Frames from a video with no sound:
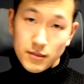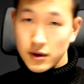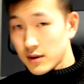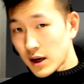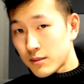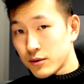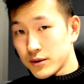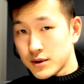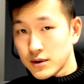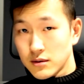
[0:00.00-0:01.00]
but Apple
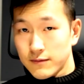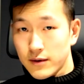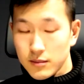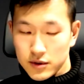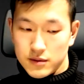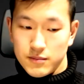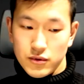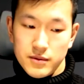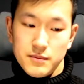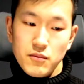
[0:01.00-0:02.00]
is still very much a
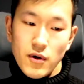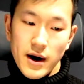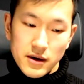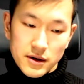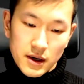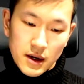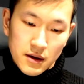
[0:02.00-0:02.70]
premium brand.